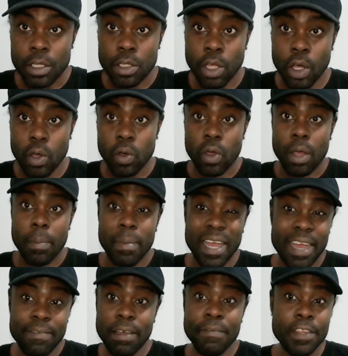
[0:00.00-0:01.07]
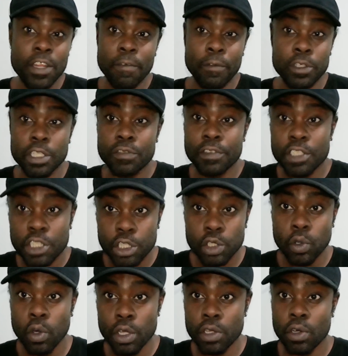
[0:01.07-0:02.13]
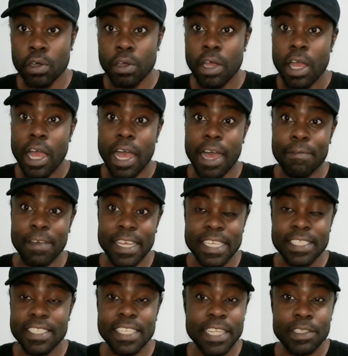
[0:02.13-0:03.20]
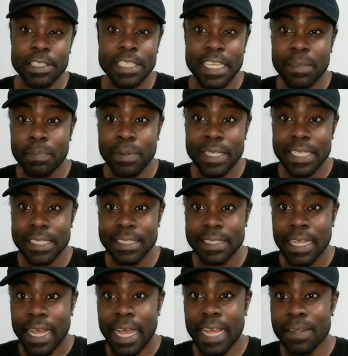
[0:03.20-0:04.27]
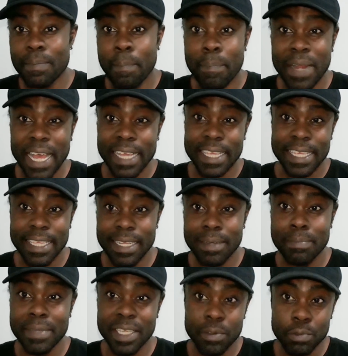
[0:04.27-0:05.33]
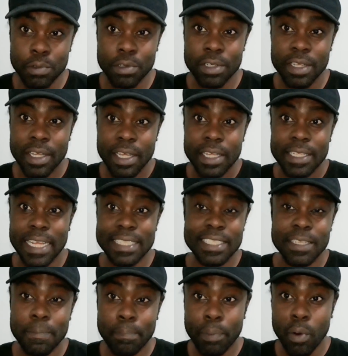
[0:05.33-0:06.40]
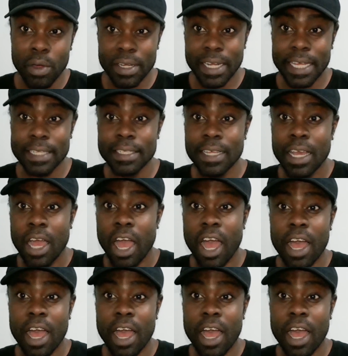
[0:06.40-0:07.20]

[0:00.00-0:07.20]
Now, I have a video footage to show you of an incident that took place at Black Hill Main Road, that's in Portland,